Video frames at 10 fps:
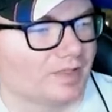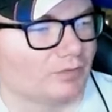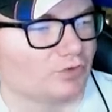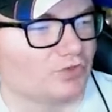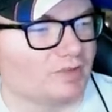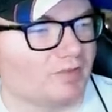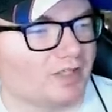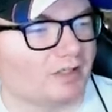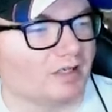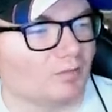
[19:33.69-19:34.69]
There was just
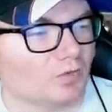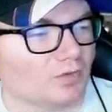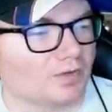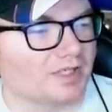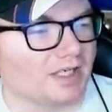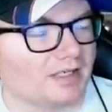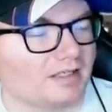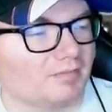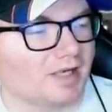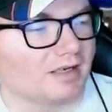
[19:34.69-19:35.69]
something a lot more
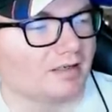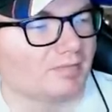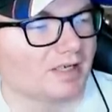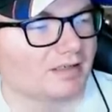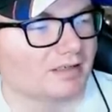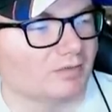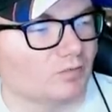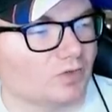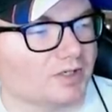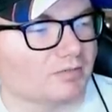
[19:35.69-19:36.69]
organic about it back
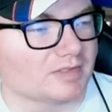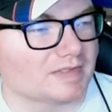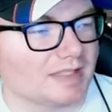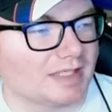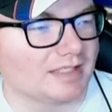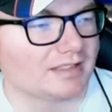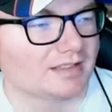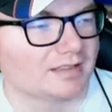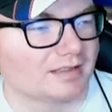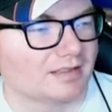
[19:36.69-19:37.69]
then where it was like